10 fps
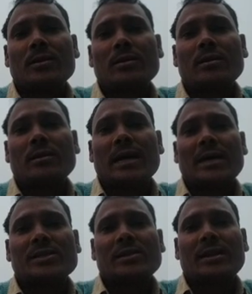
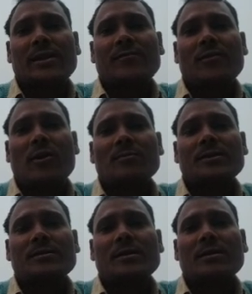Larger land forms
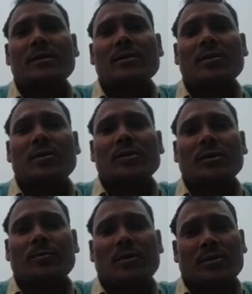or the
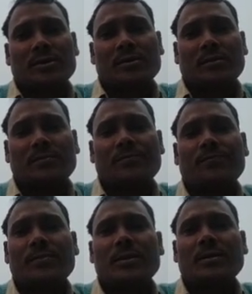plots.
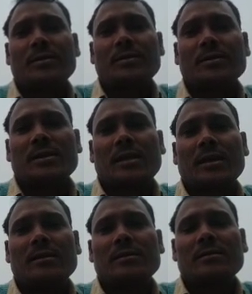
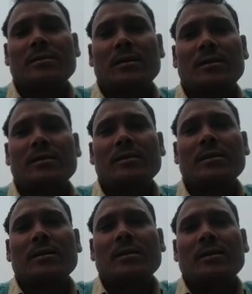Second, third,
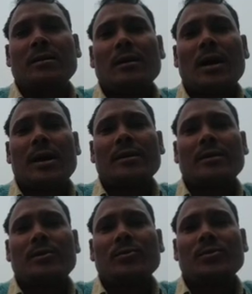higher
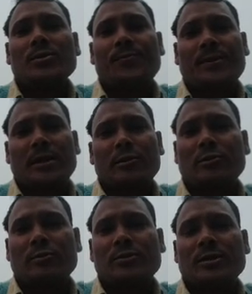use of
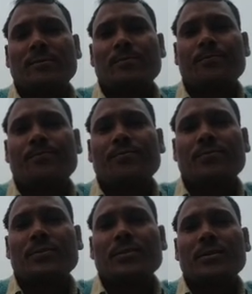technology.
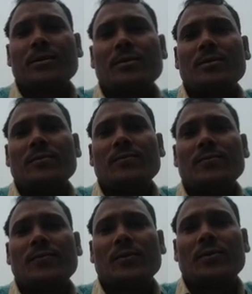
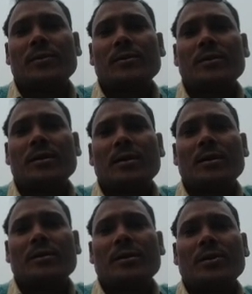Fourth,
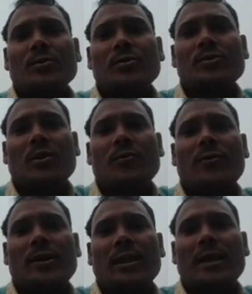the use of
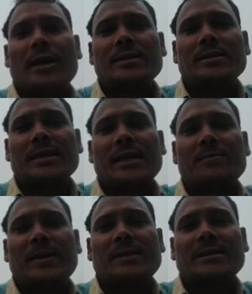fertilizers and
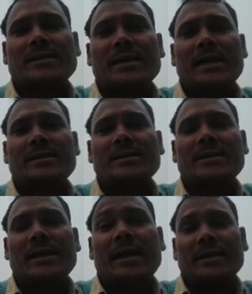pesticides
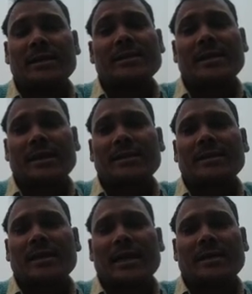and
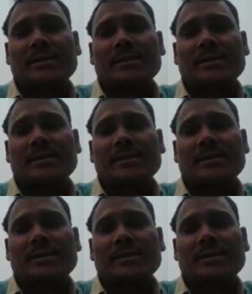insecticides.